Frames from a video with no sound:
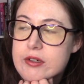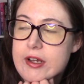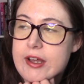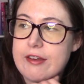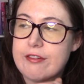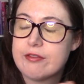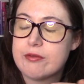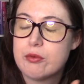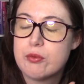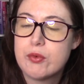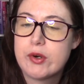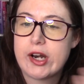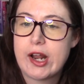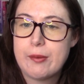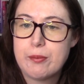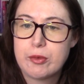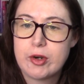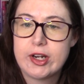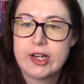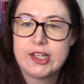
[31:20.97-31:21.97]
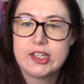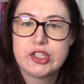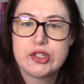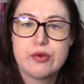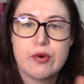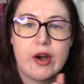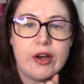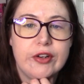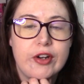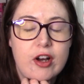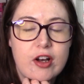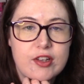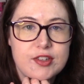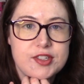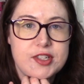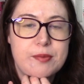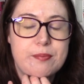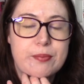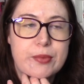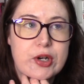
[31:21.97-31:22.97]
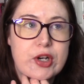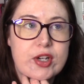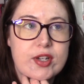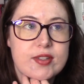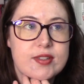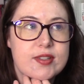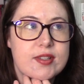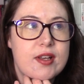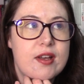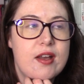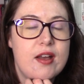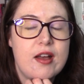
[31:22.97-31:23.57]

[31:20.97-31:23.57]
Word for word: if when I'm ready to unhaul some books,